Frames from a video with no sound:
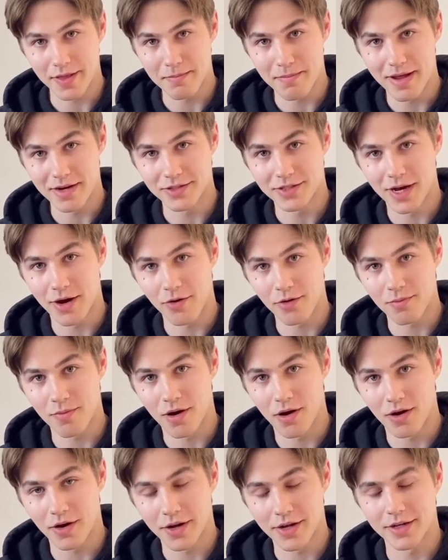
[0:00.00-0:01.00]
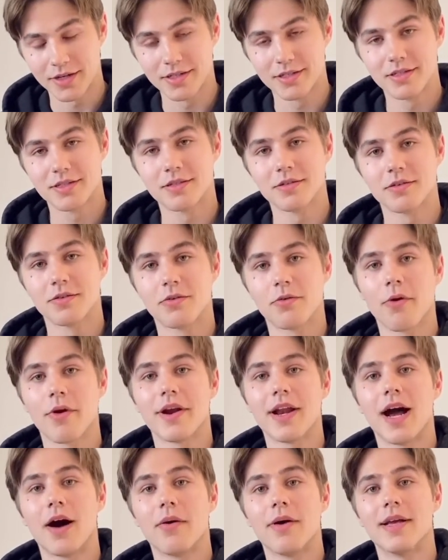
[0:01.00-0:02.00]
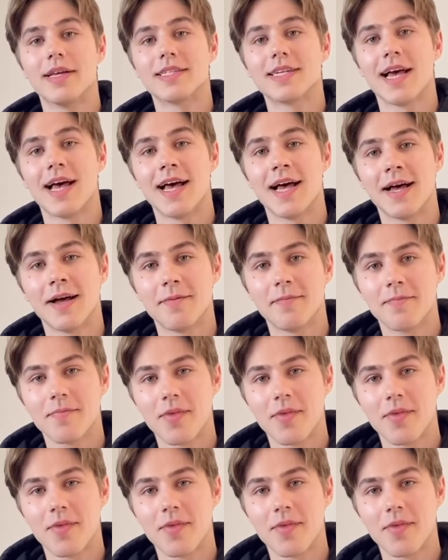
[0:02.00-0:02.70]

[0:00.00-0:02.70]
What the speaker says: that mental health Mark has grown out his hair